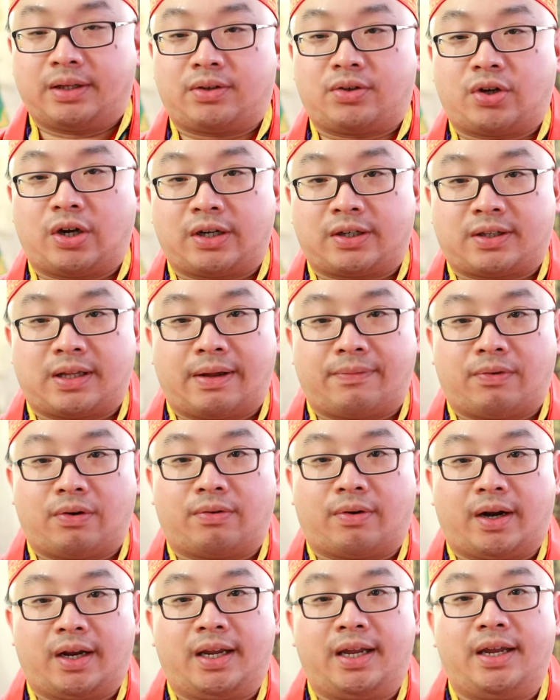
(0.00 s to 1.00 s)
chest level
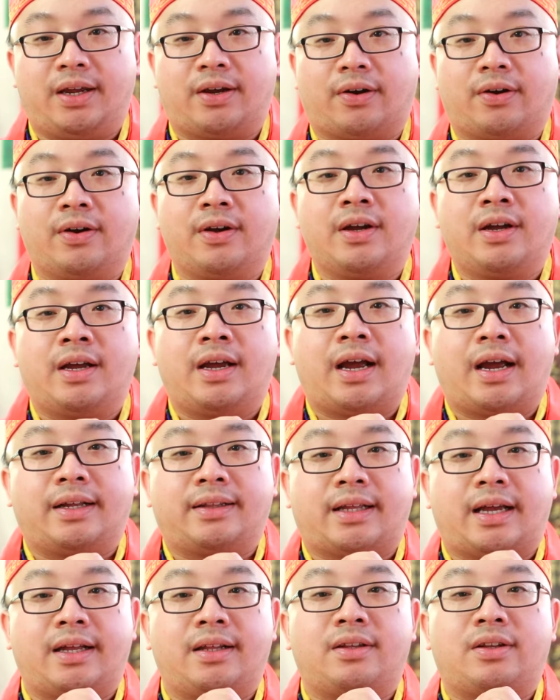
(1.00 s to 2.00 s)
right here.
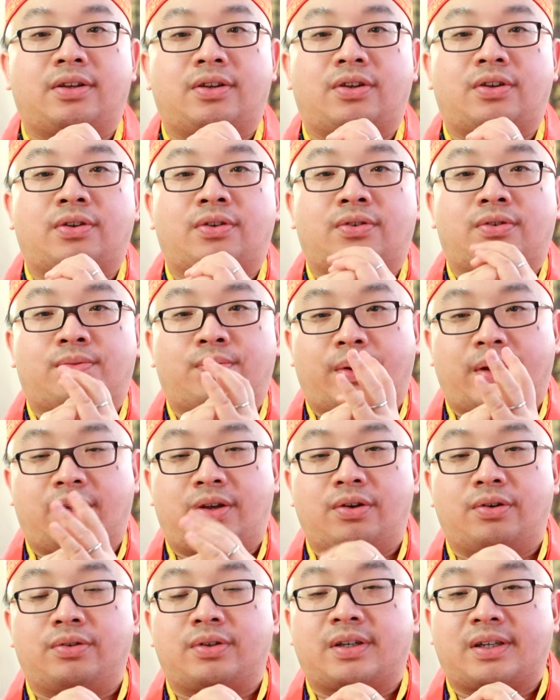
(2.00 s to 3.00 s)
And then when
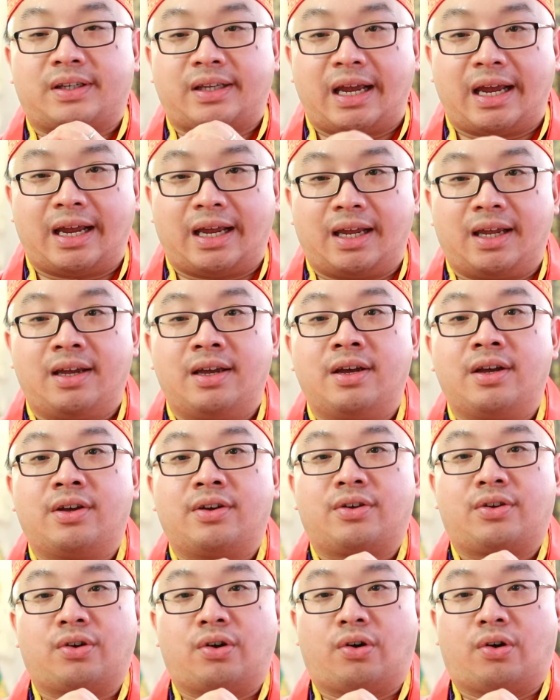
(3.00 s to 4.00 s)
you say
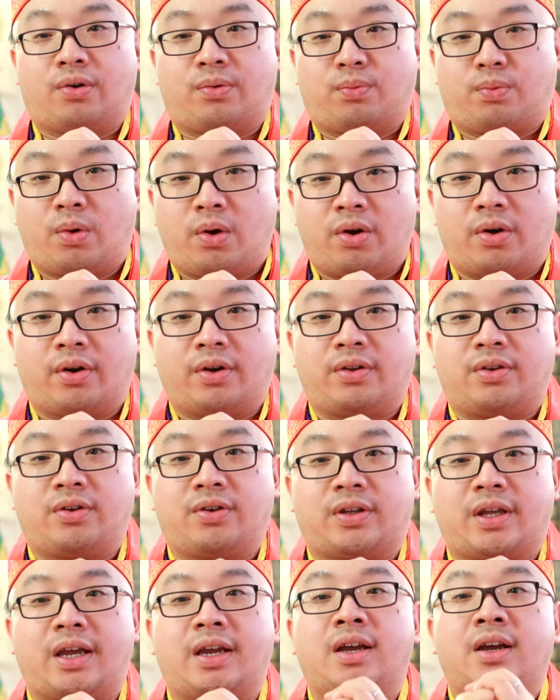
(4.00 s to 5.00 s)
your word, you
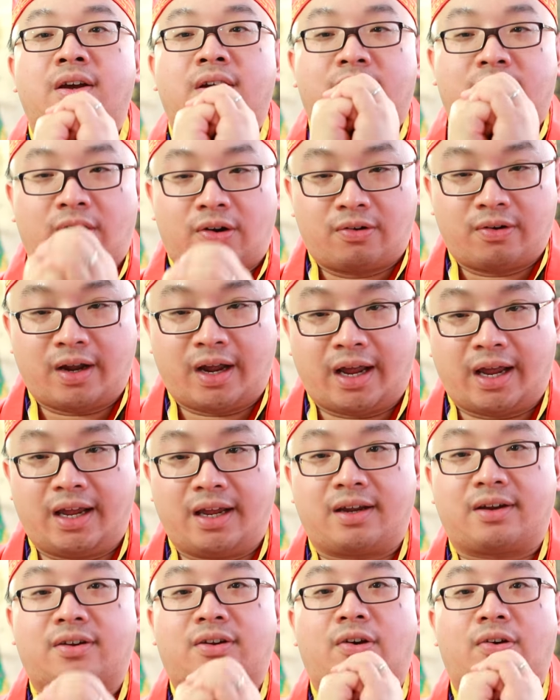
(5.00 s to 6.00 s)
say gong
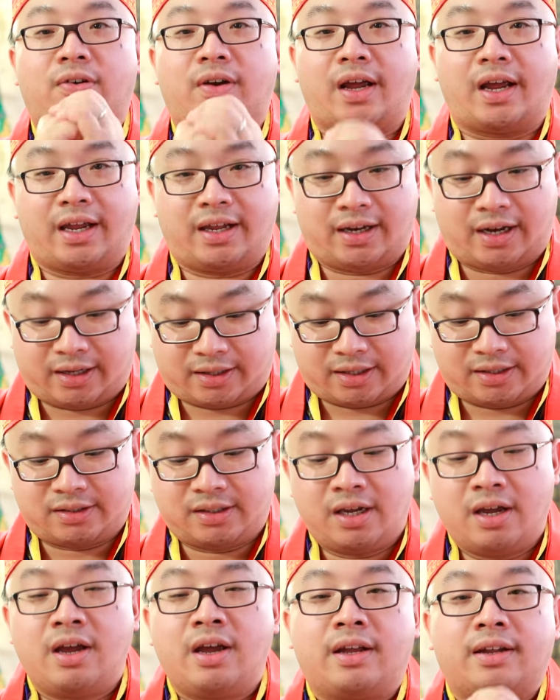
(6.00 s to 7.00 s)
hei, like this,
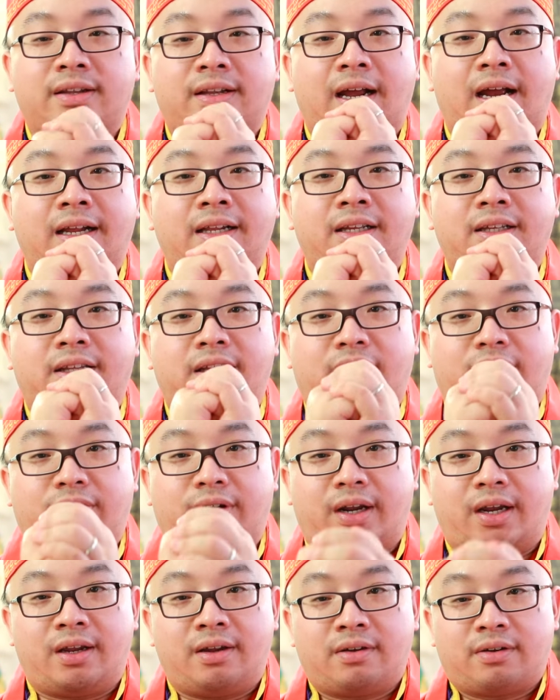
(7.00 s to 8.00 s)
90
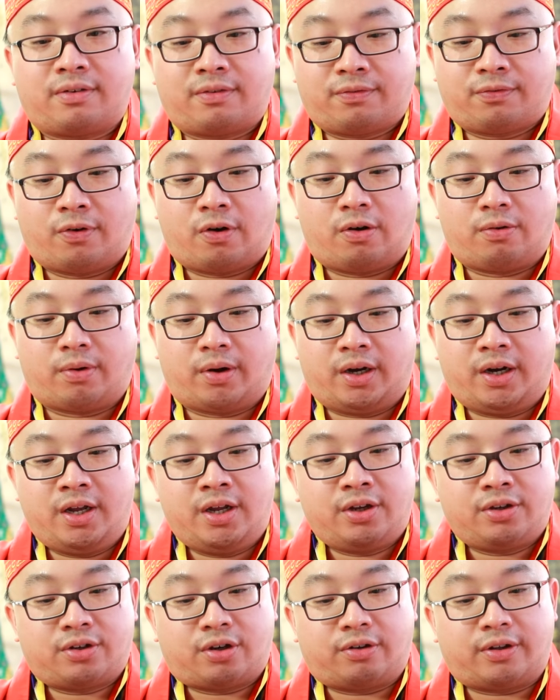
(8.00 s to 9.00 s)
degree forward,
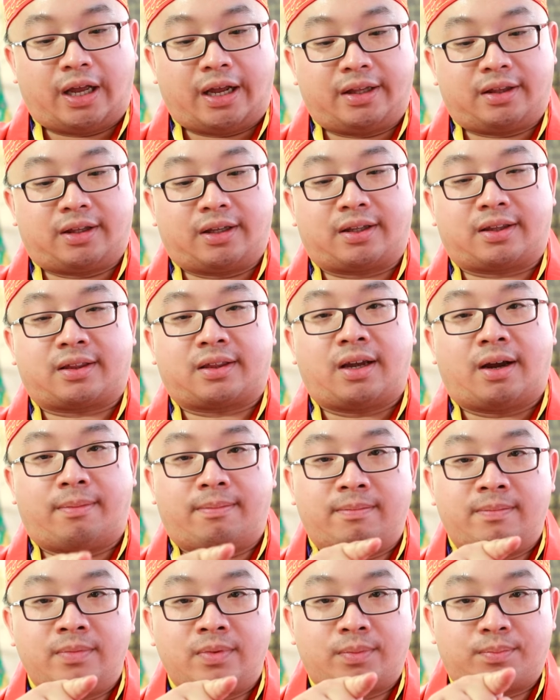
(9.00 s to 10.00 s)
so that the
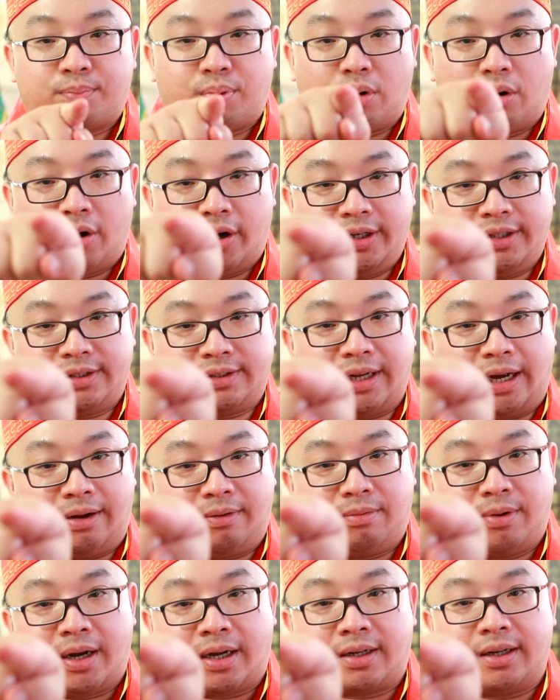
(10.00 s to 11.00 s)
thumb point
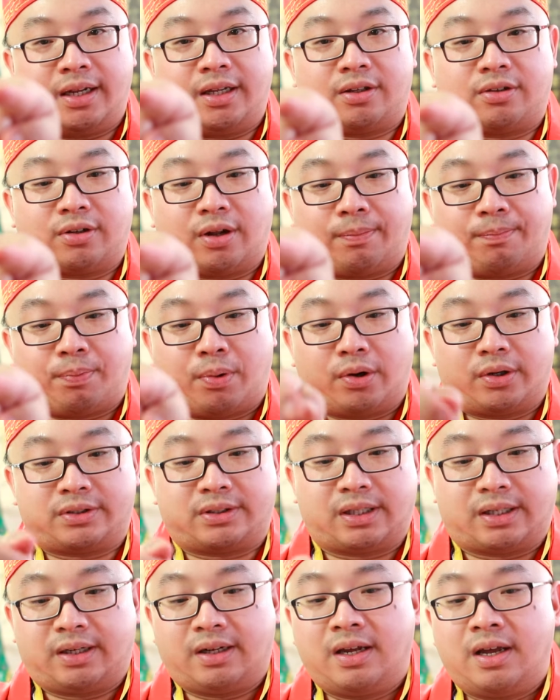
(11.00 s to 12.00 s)
directly to the
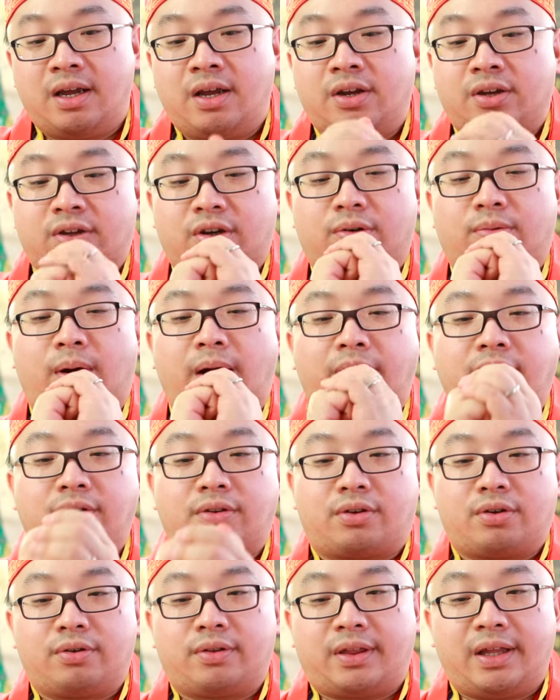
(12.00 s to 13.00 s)
person. So while you
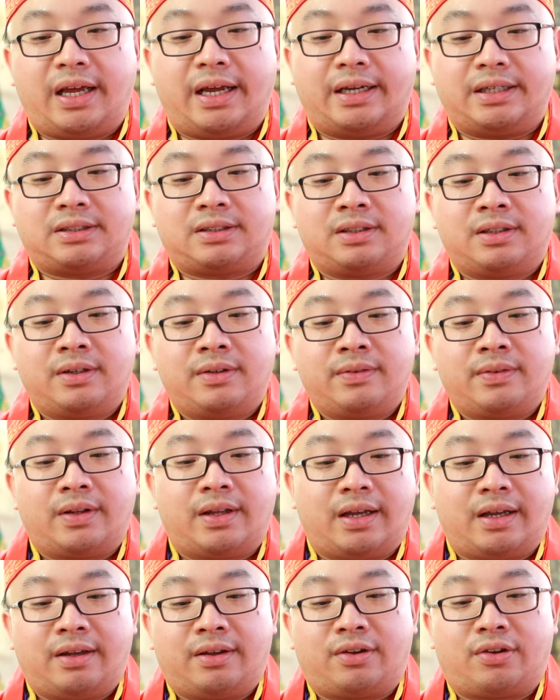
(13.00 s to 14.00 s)
do this,
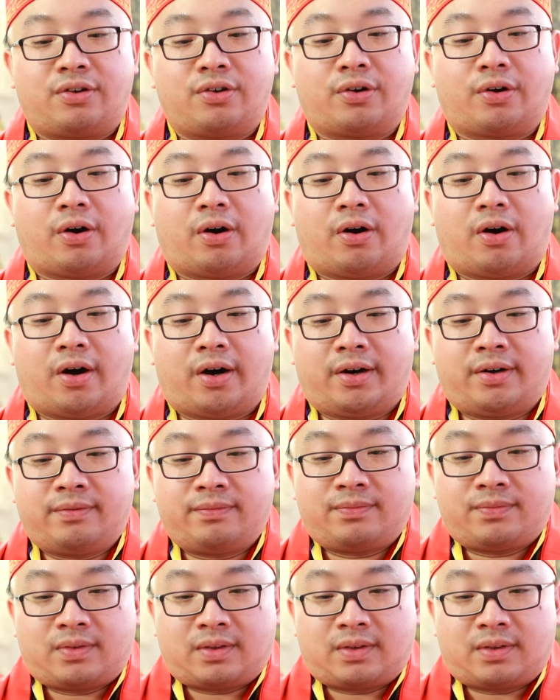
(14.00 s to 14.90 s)
you are